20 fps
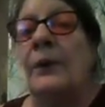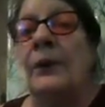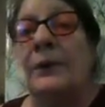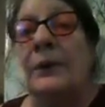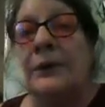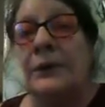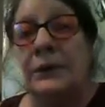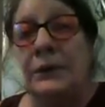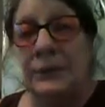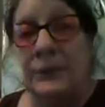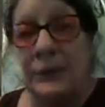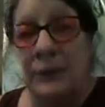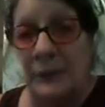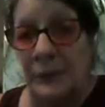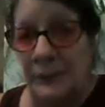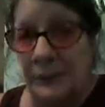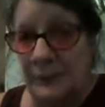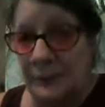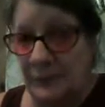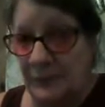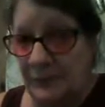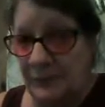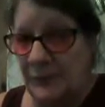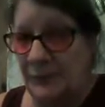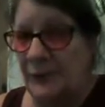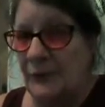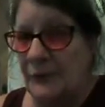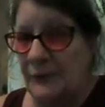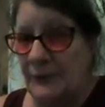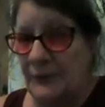Or you can order
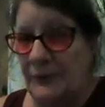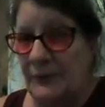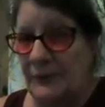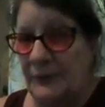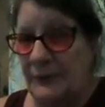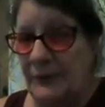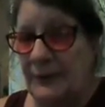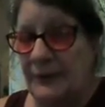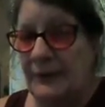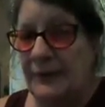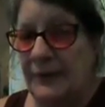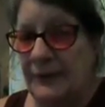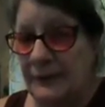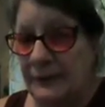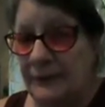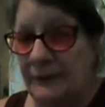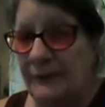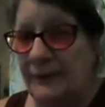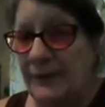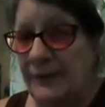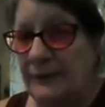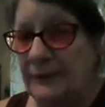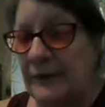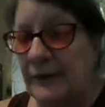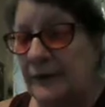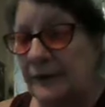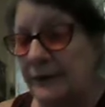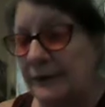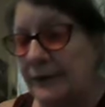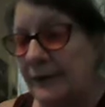more and take the
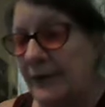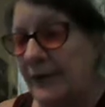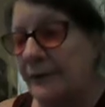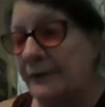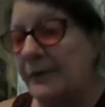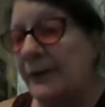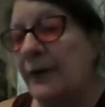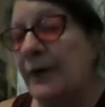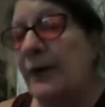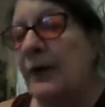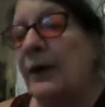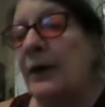$5 off